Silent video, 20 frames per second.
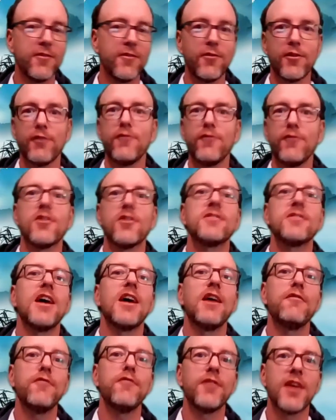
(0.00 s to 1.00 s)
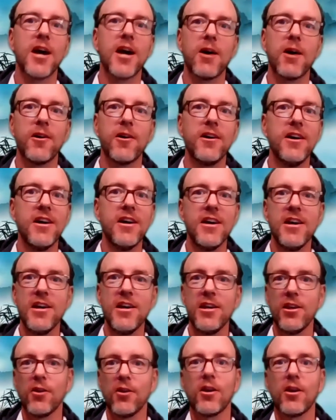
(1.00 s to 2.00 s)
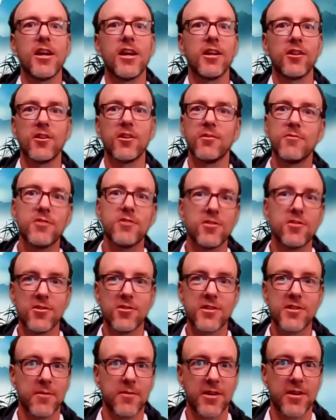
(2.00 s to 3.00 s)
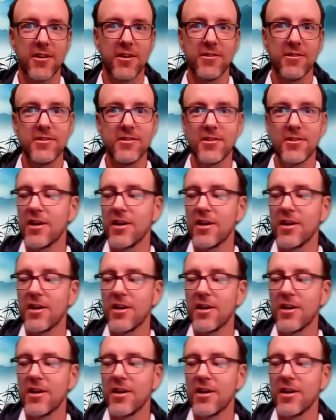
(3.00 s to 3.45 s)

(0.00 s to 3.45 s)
for the first half an hour, you're getting them to do something else.